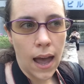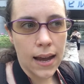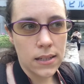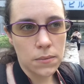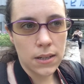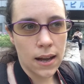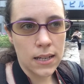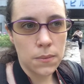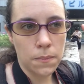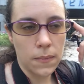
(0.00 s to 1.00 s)
except she
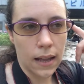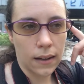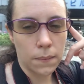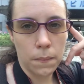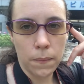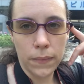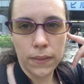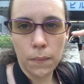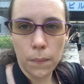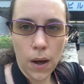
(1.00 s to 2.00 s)
has like
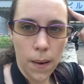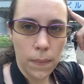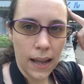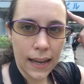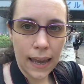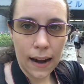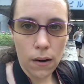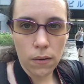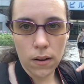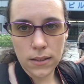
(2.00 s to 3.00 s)
black
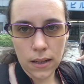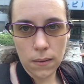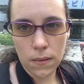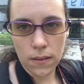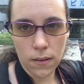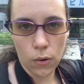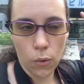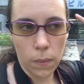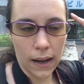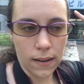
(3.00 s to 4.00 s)
hair, then
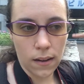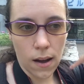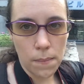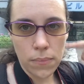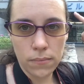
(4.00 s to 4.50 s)
go back up,